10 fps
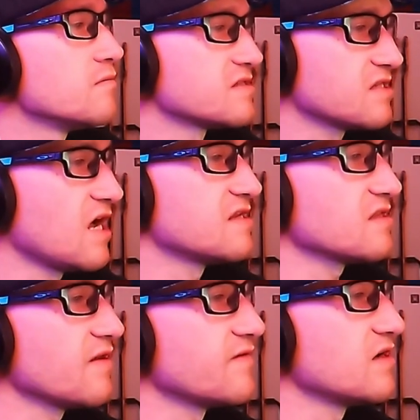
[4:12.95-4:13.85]
Besides
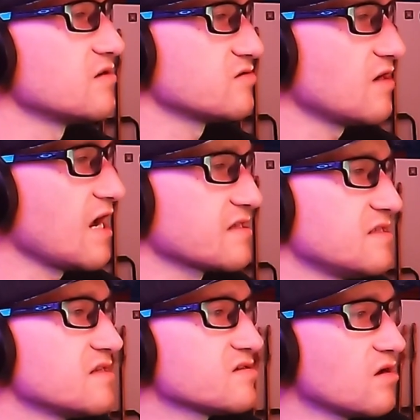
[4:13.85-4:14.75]
11 other tracks,
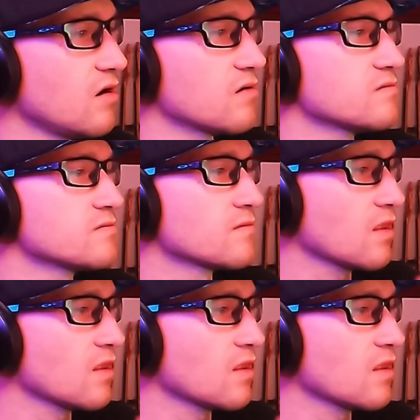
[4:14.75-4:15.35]
this song